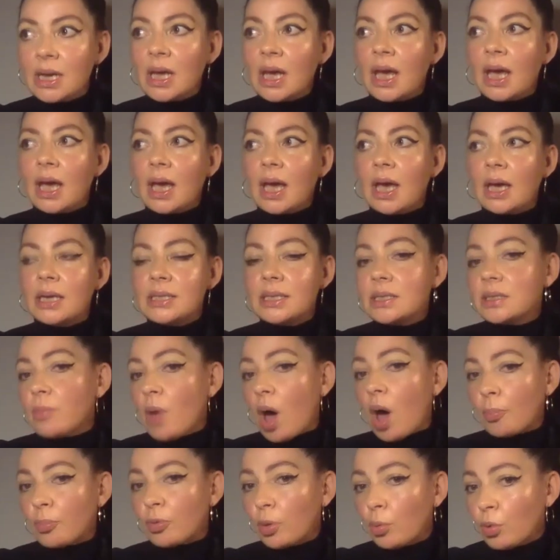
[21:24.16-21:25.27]
I did some
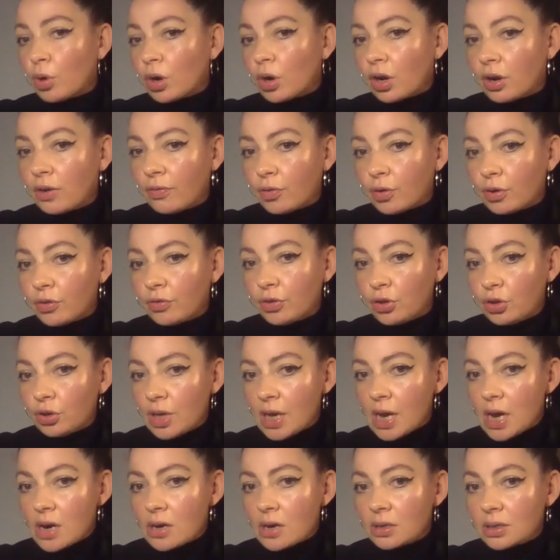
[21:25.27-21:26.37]
opera work for a few
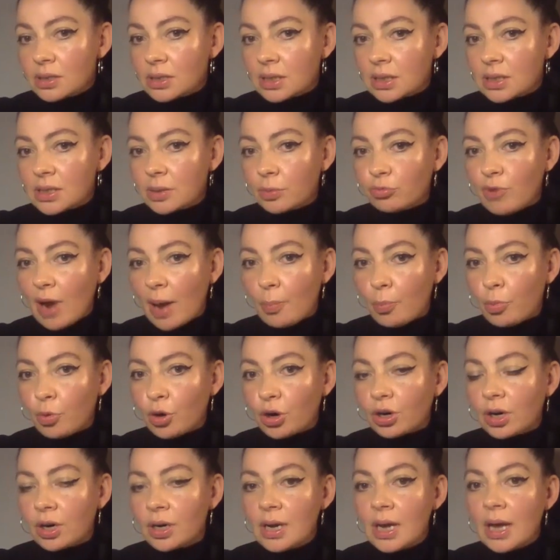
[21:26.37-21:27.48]
years, did some rep
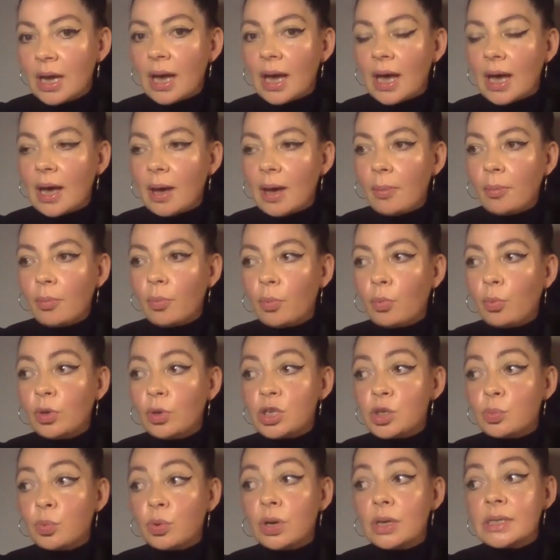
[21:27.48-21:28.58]
work, um,
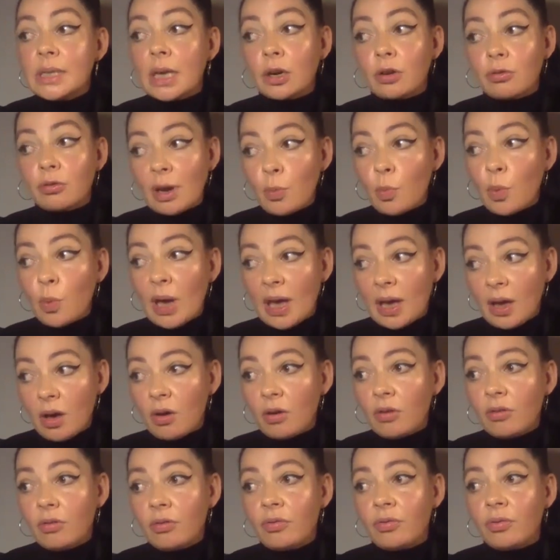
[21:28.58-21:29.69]
which was a great way
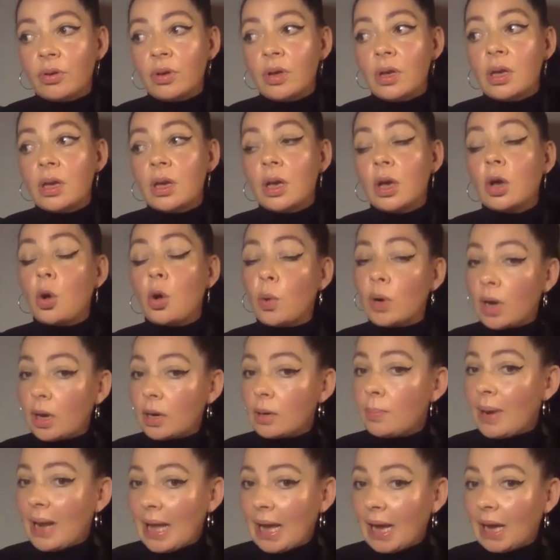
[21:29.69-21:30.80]
of going out and
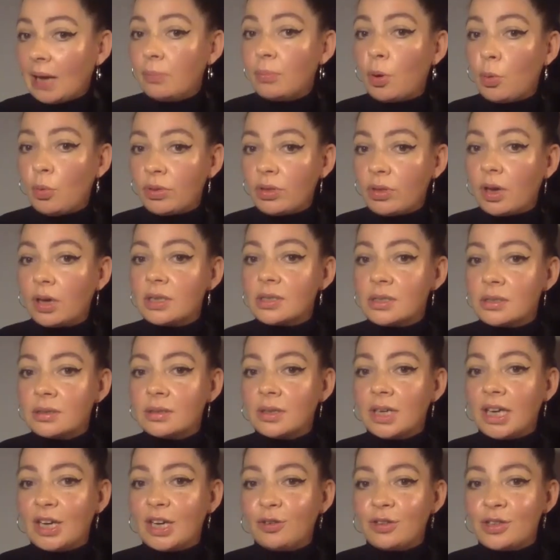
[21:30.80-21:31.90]
playing, but without,
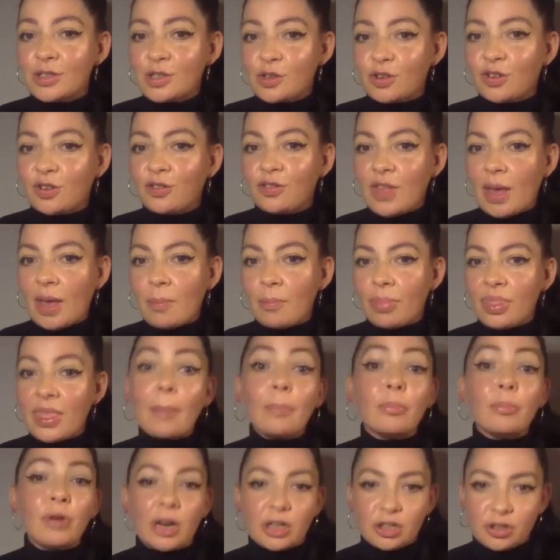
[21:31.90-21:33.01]
you know, the sort of that, that
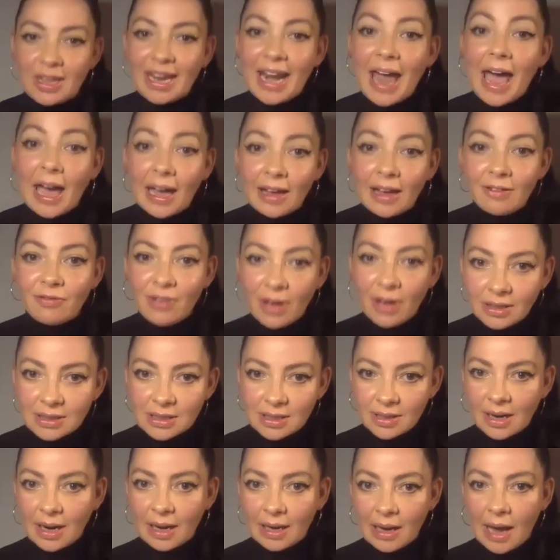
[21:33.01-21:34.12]
pressure that I felt
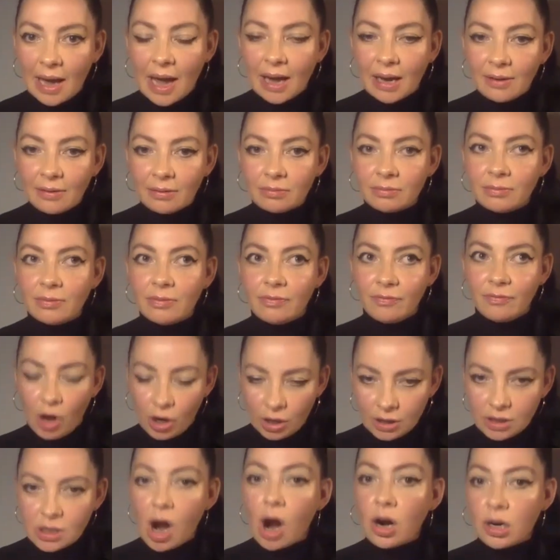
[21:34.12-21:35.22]
that I, I
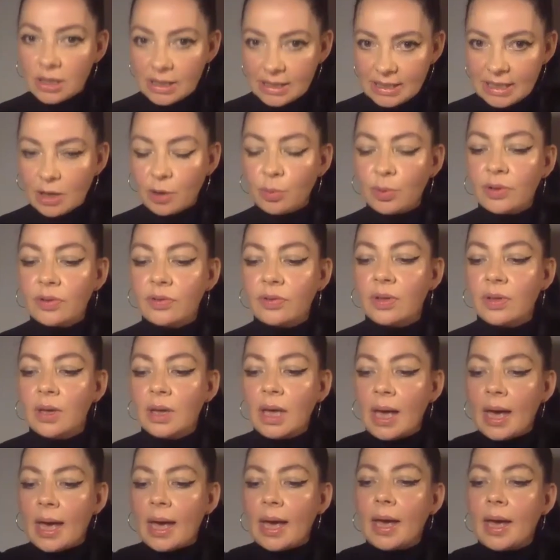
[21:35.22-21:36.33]
found hard to deal with.
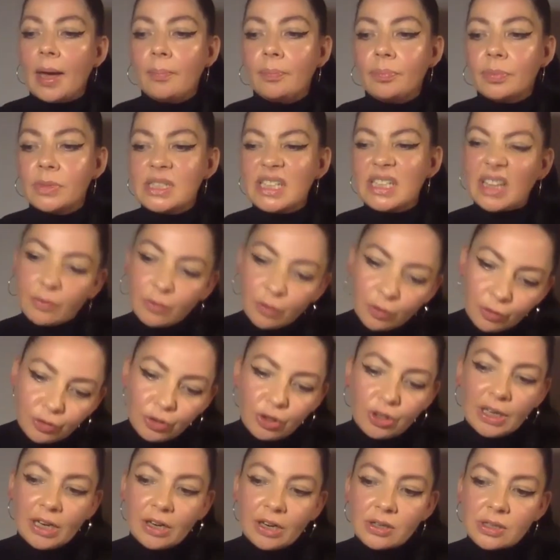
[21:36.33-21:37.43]
Um, did that for a few
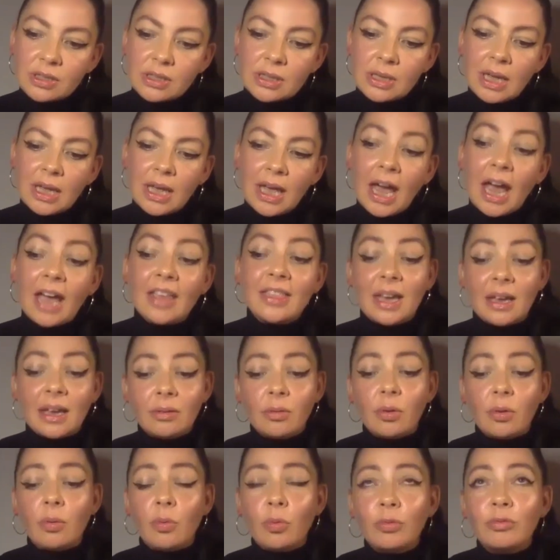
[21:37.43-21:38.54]
years. And then,
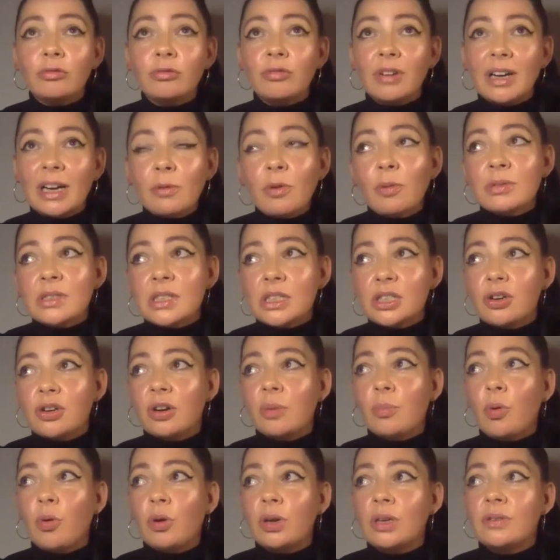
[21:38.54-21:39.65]
really, what was the turning
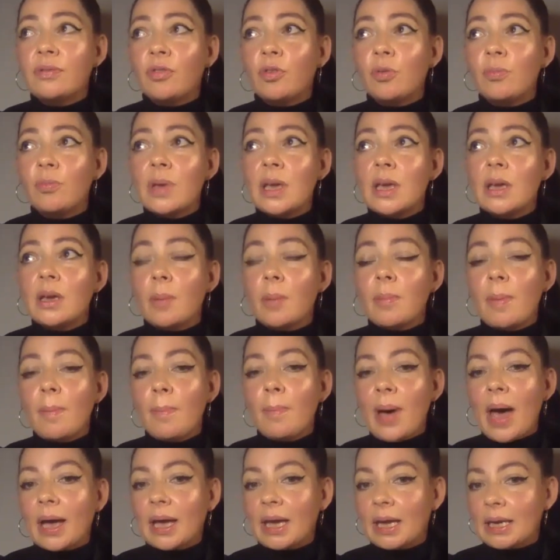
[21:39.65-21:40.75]
point for me coming
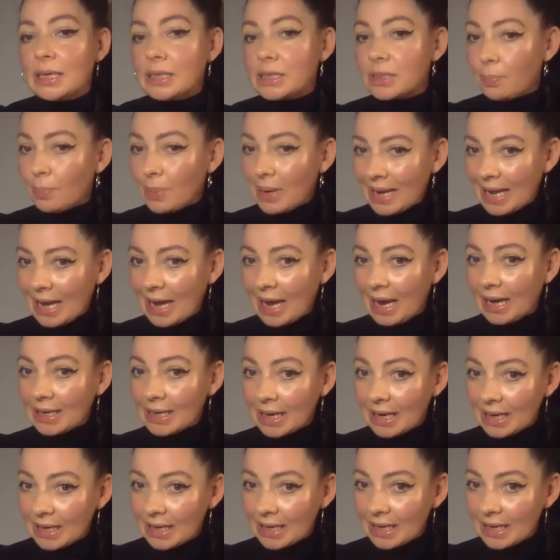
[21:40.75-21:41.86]
back into playing a
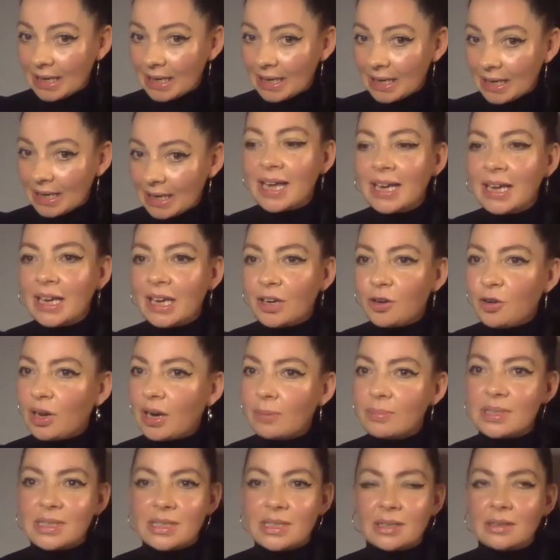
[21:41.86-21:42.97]
little bit? You know, and
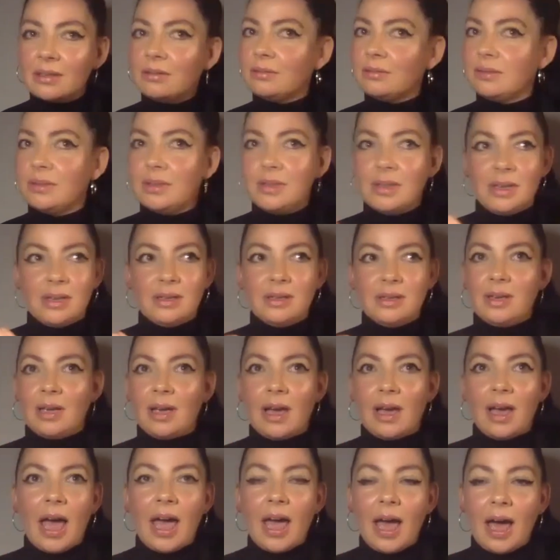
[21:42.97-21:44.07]
I'm still,
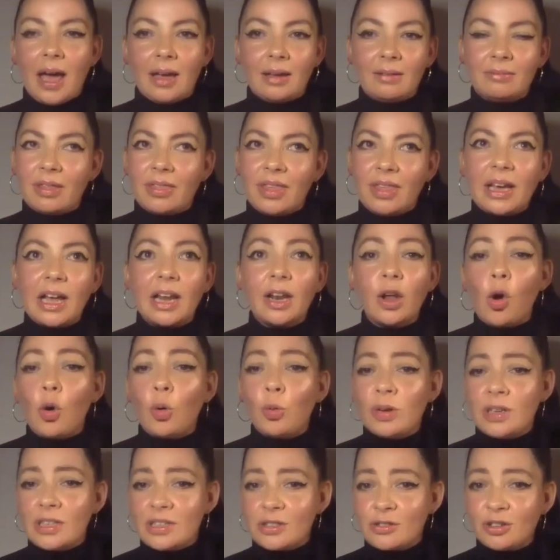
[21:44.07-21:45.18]
I, I think I'll
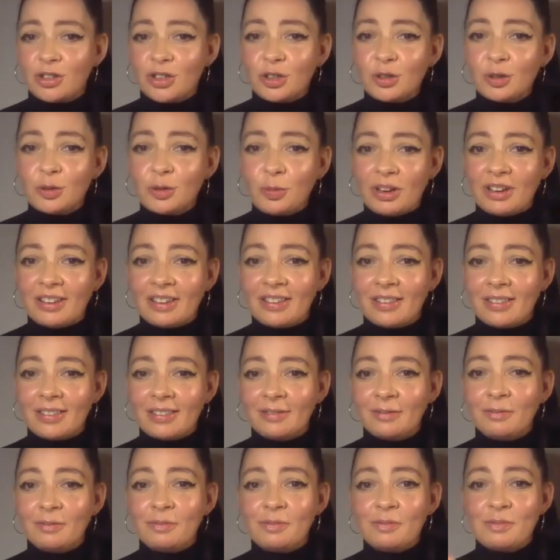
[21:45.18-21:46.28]
always struggle with
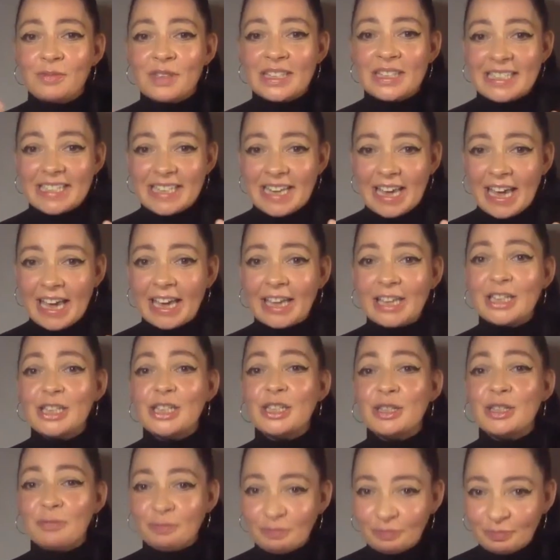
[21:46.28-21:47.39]

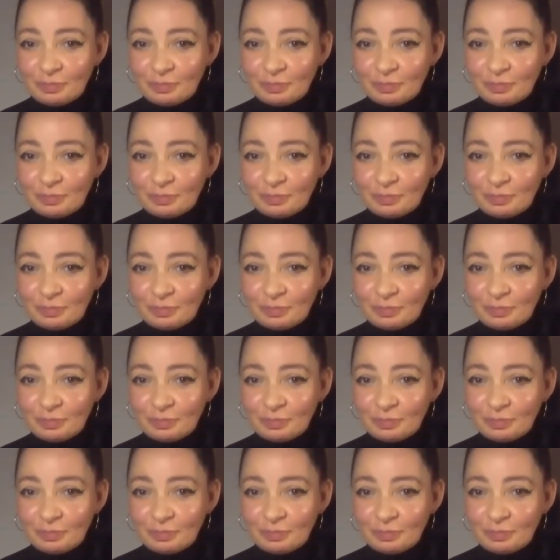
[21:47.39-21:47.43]
stage